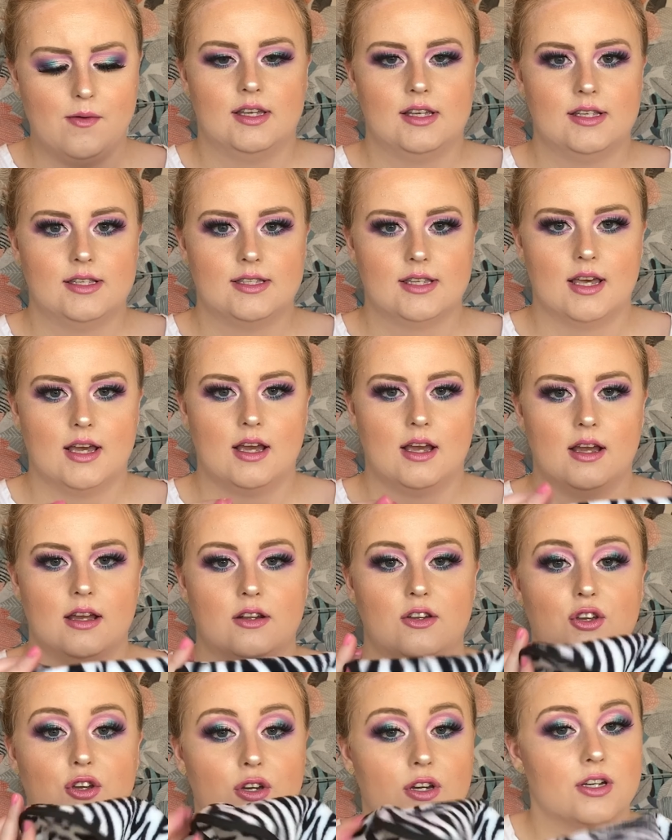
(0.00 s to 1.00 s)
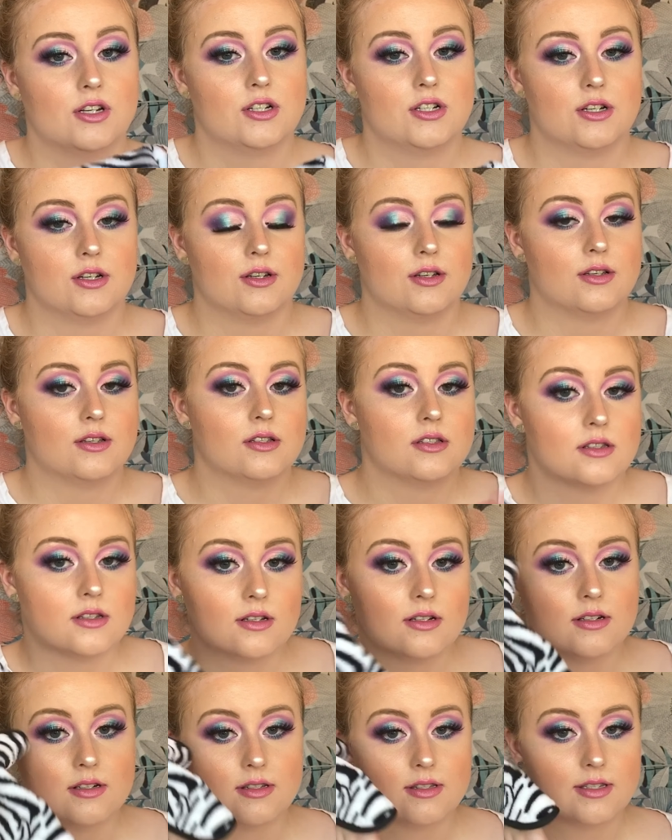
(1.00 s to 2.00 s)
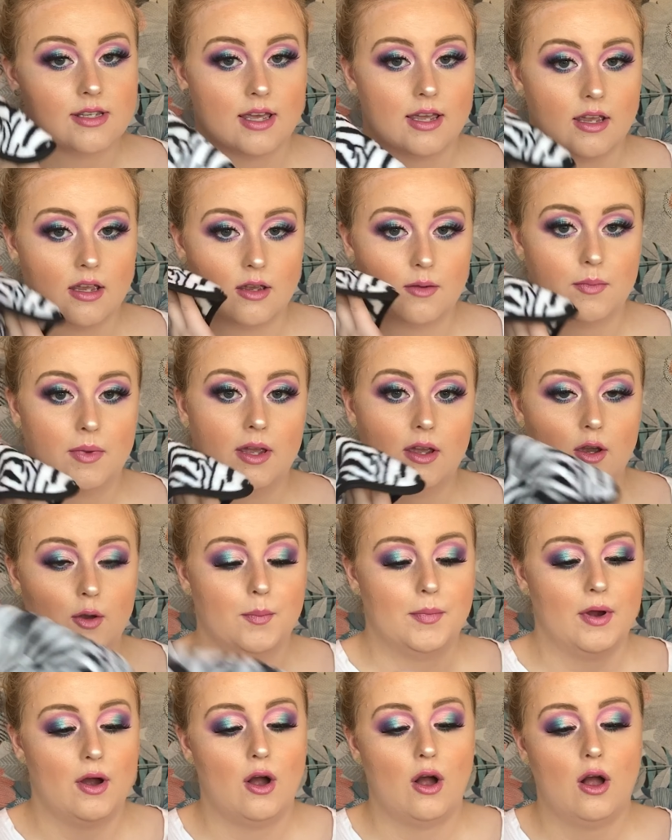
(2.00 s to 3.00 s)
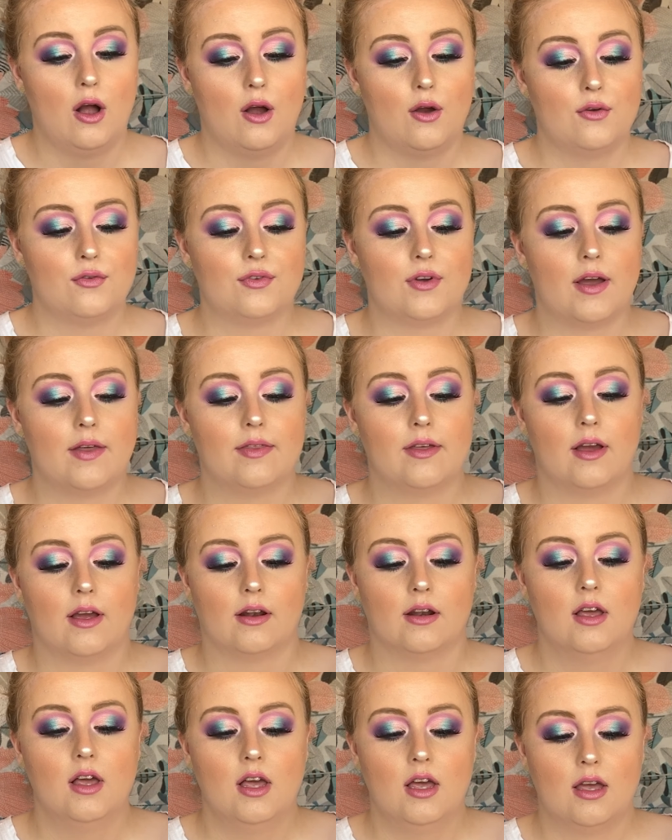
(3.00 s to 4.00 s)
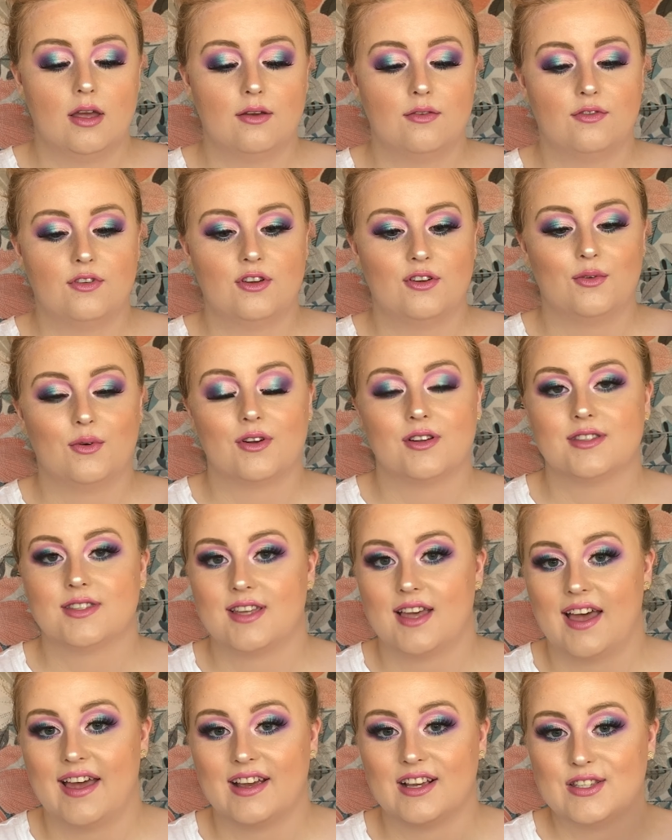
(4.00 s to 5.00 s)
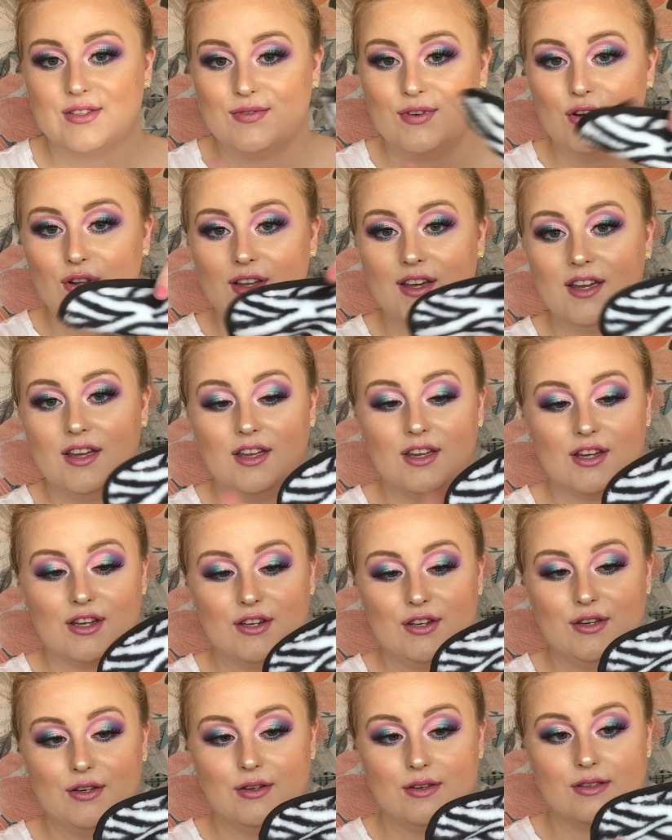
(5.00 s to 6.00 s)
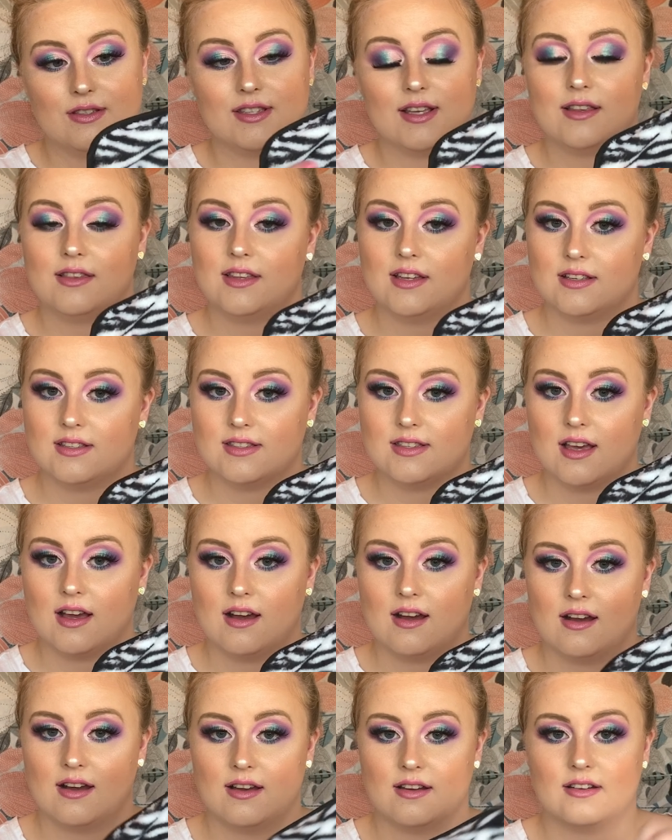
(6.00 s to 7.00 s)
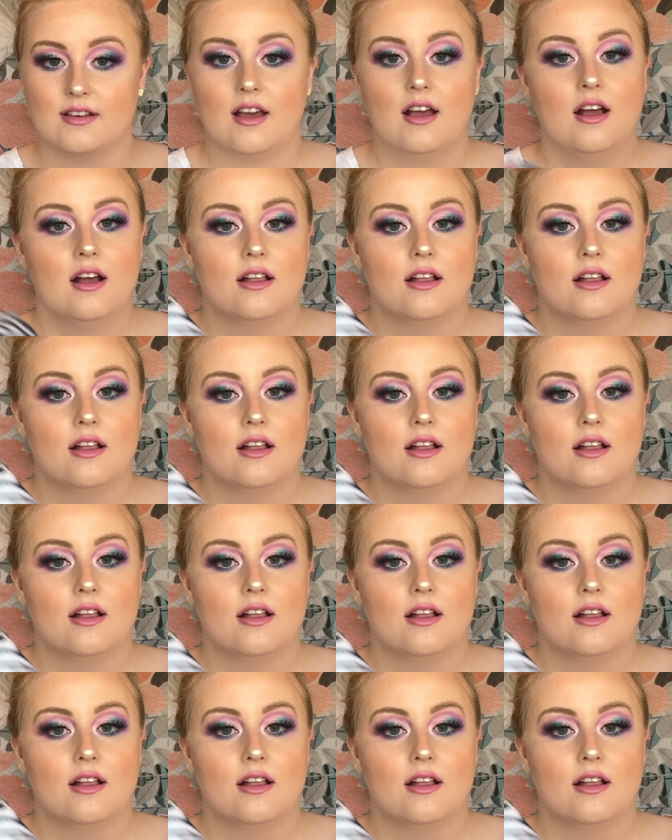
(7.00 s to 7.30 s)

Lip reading: This side, you can just take your makeup off, and then if you want to exfoliate, you can use this side.